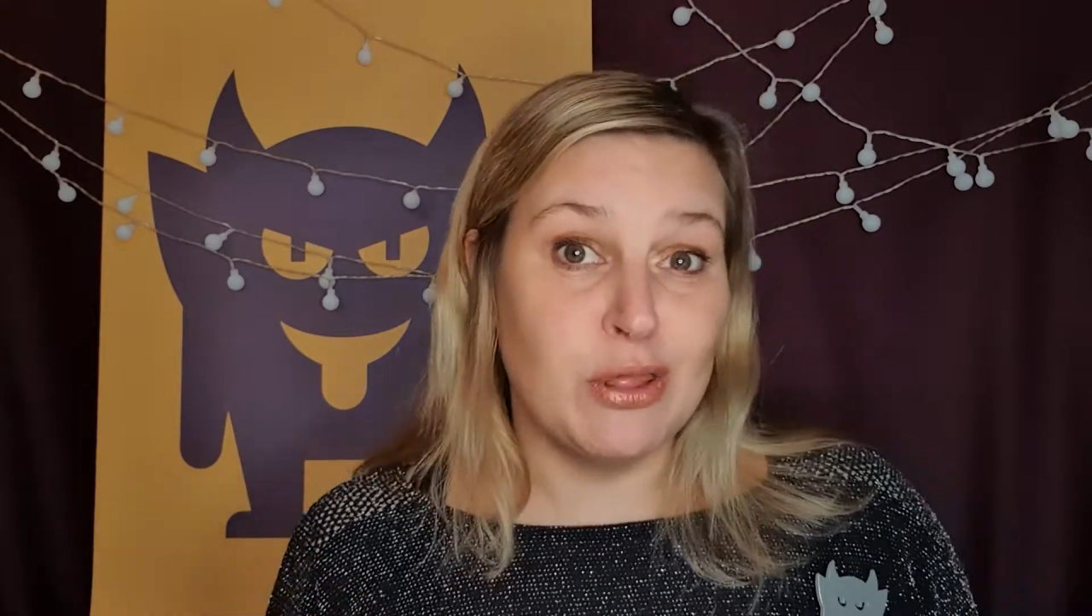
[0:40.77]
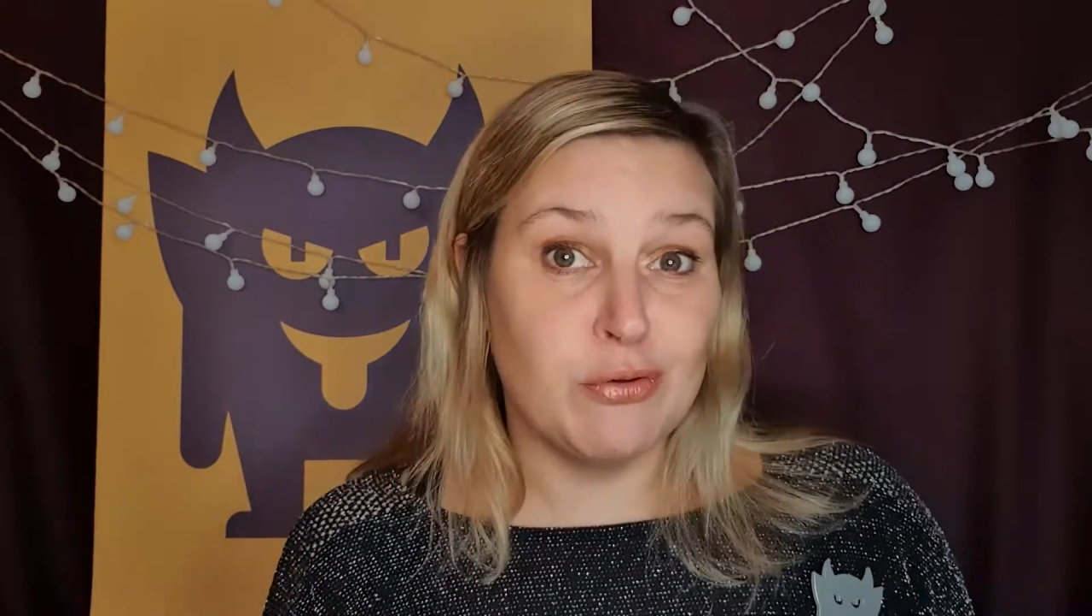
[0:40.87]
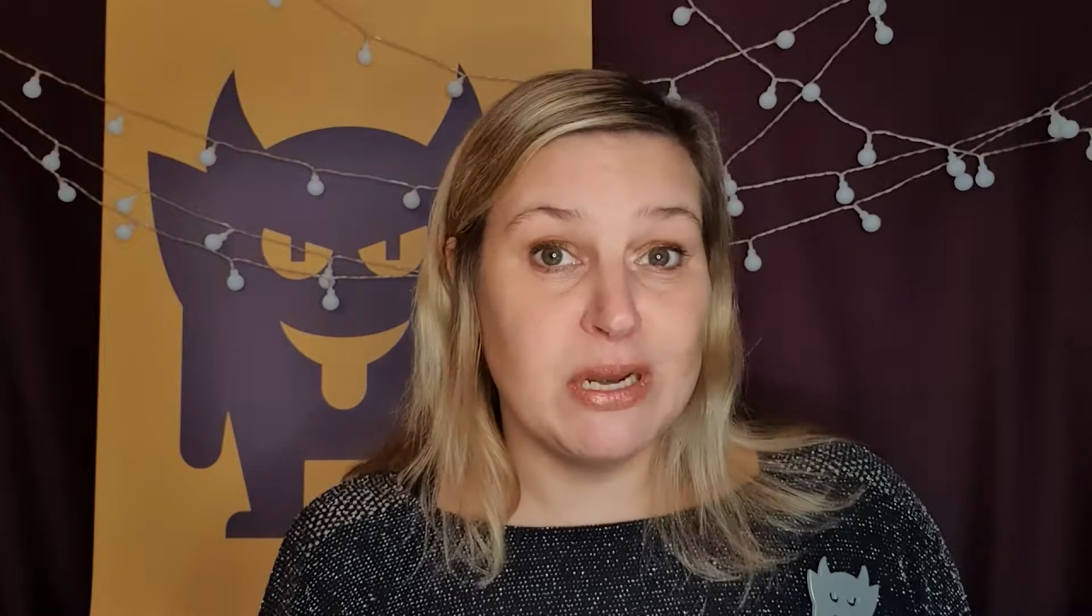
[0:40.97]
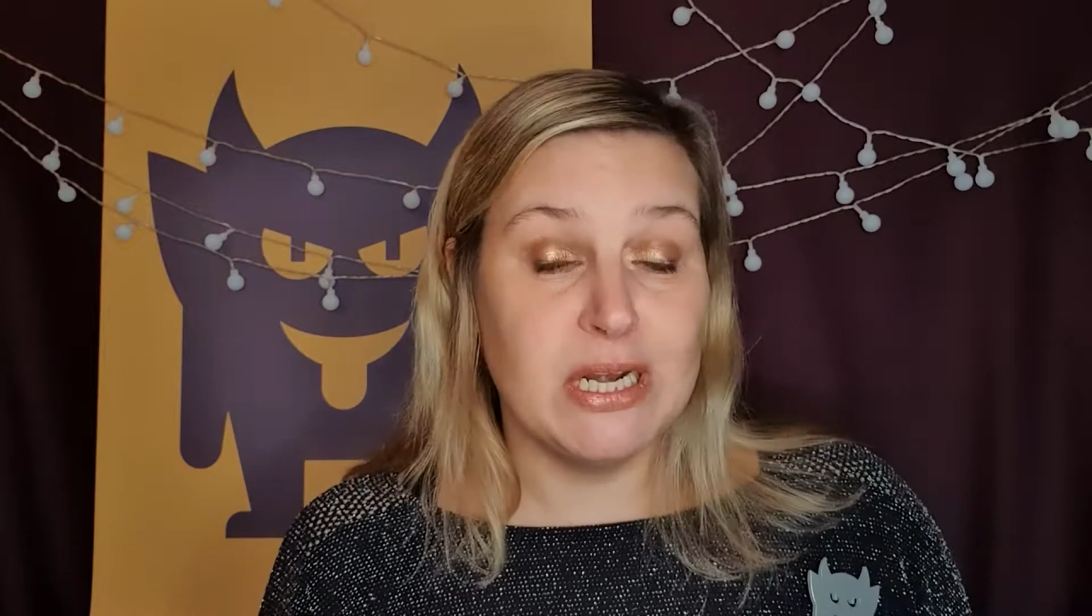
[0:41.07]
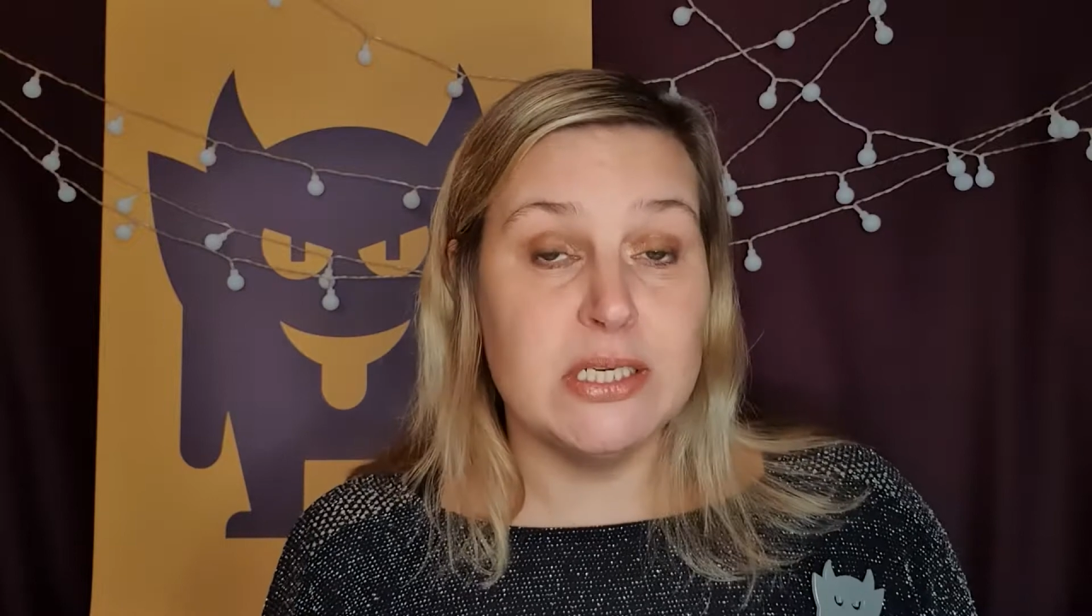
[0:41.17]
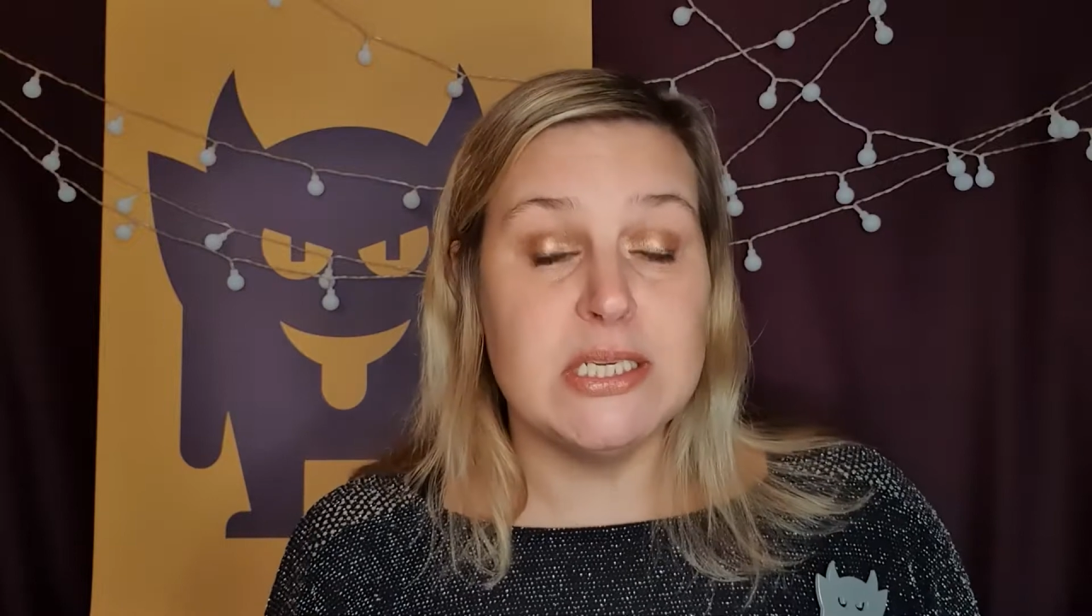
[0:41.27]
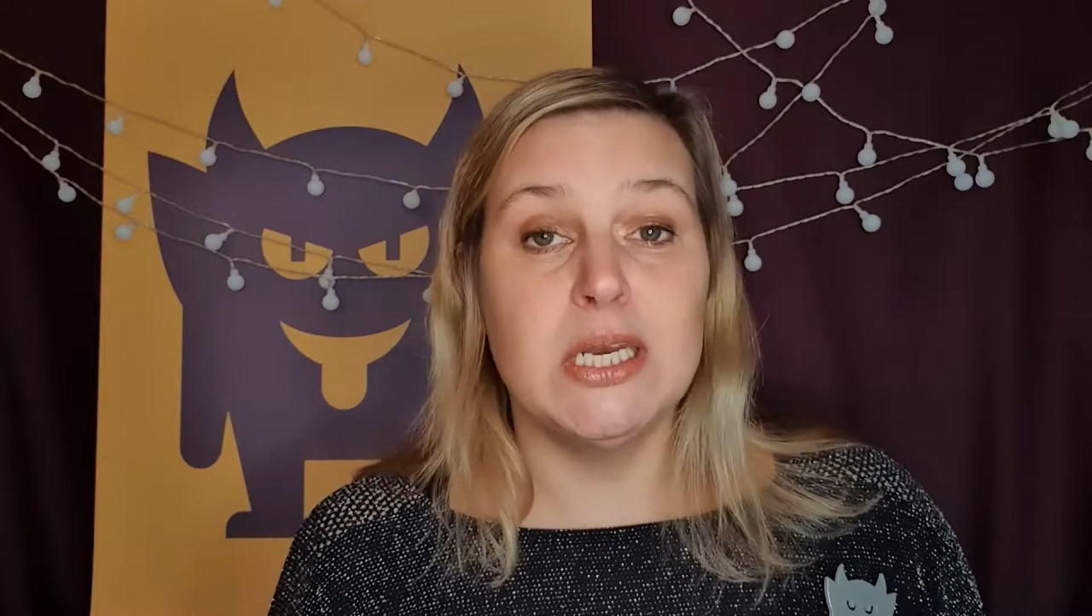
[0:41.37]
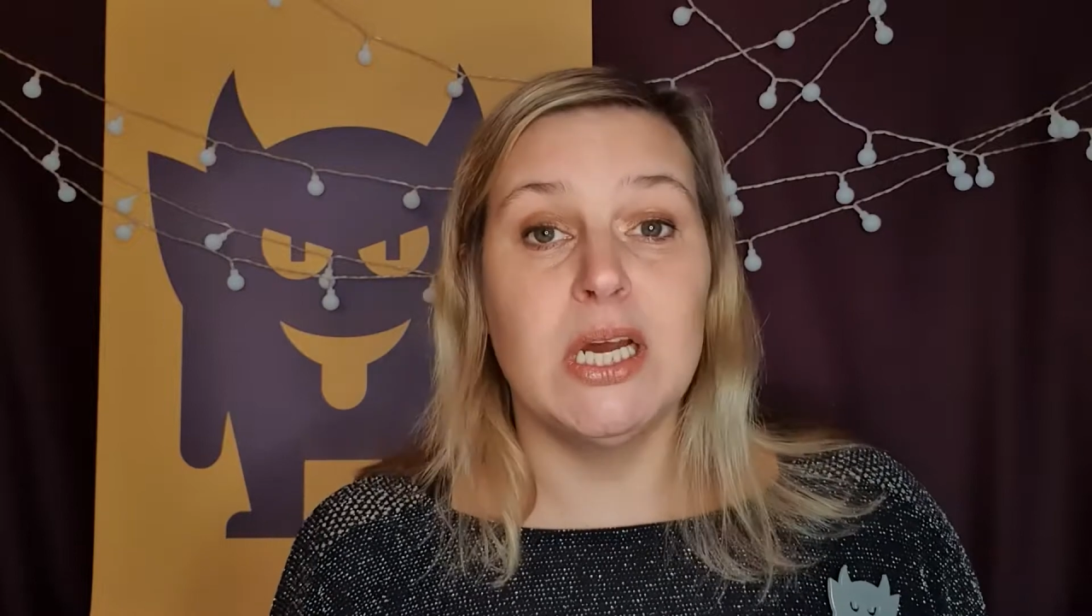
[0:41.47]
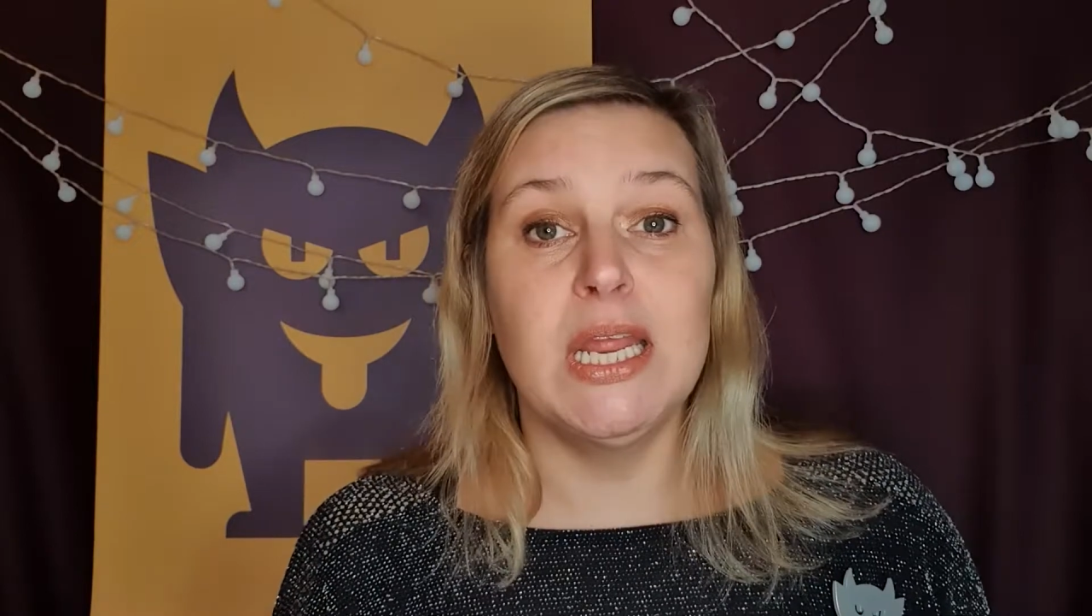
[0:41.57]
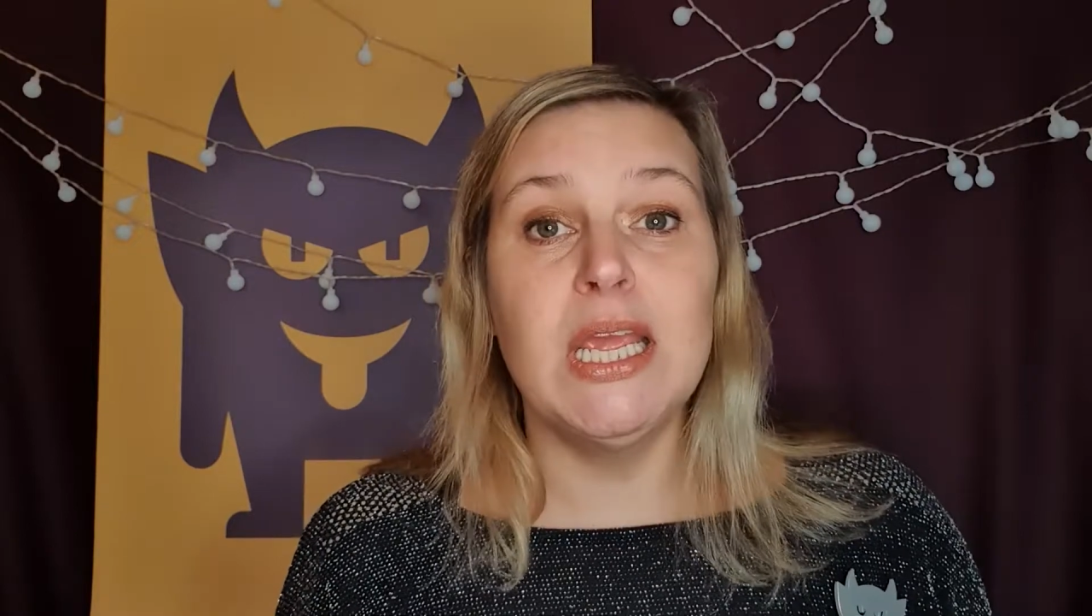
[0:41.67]

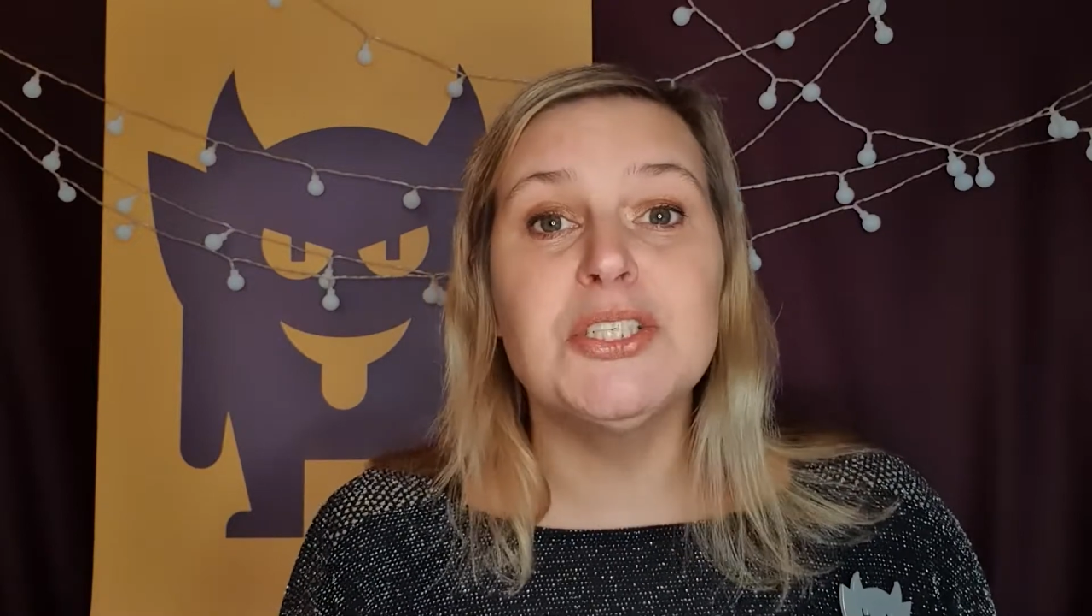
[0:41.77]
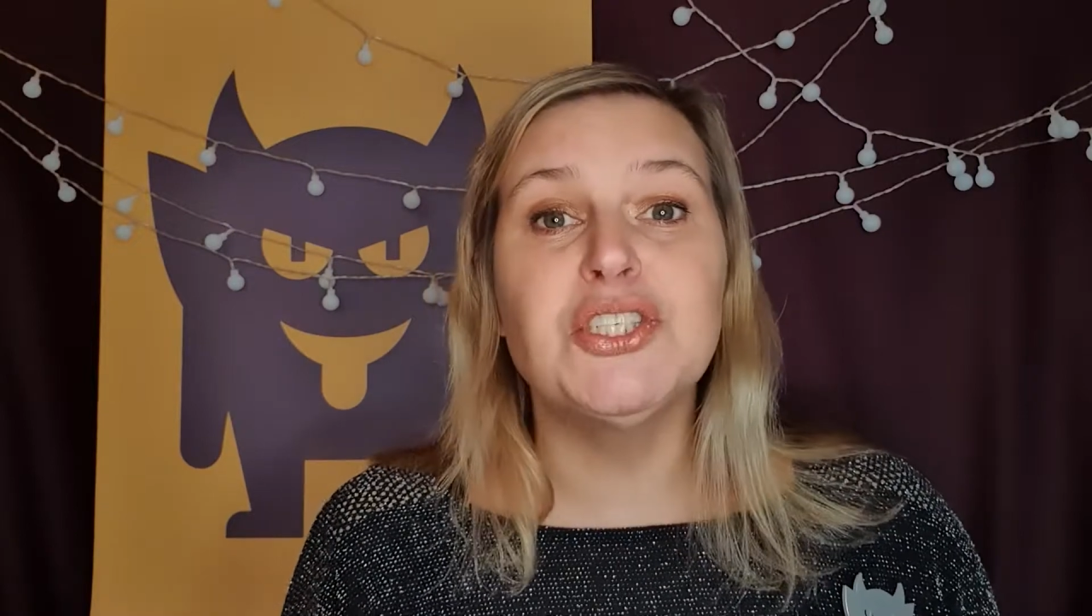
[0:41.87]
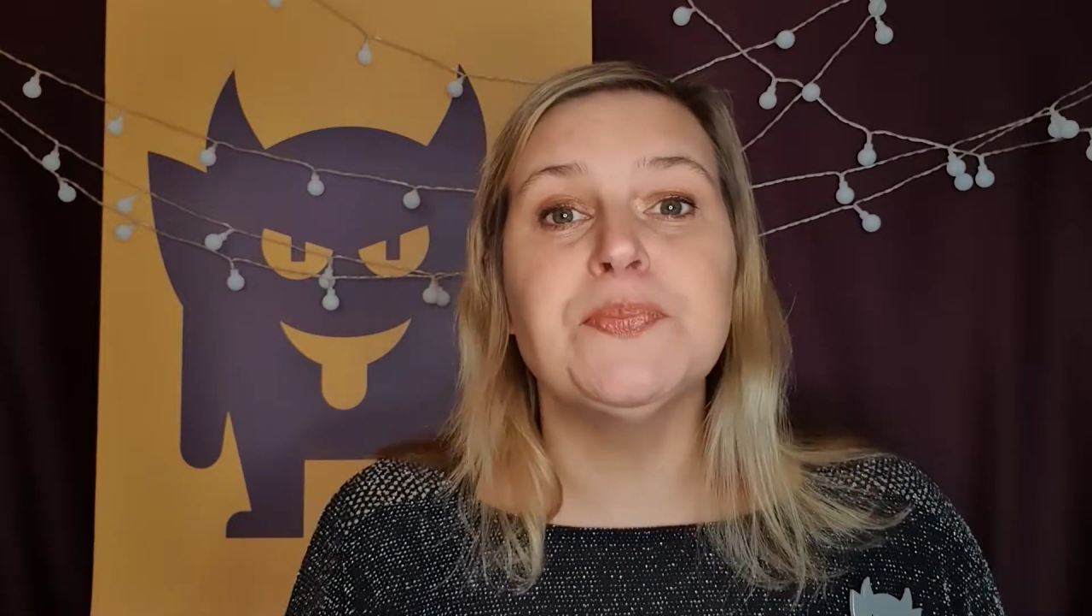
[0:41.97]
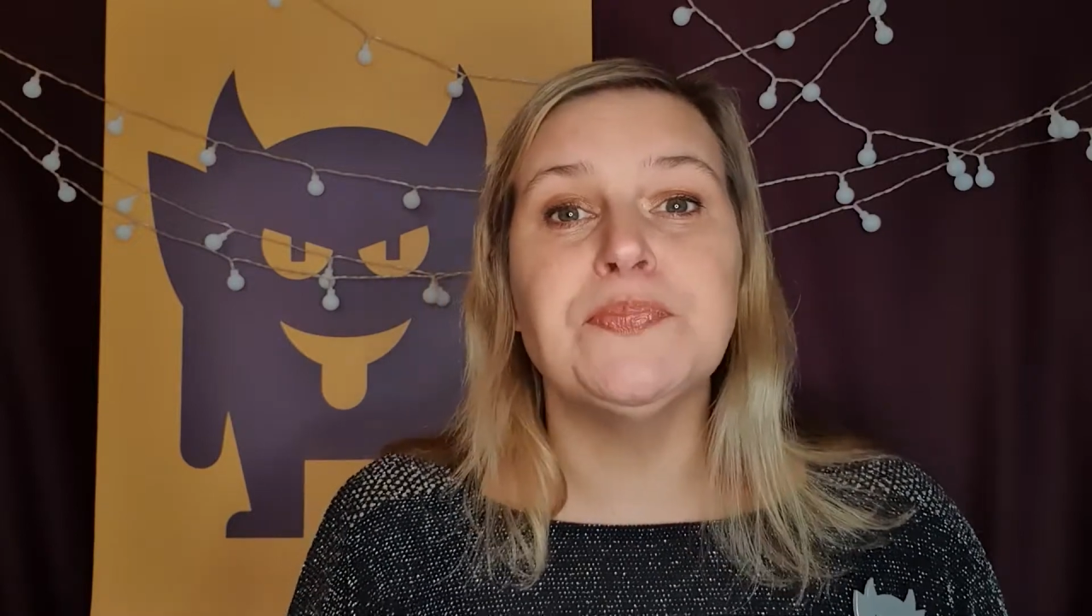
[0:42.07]
$3.99 each.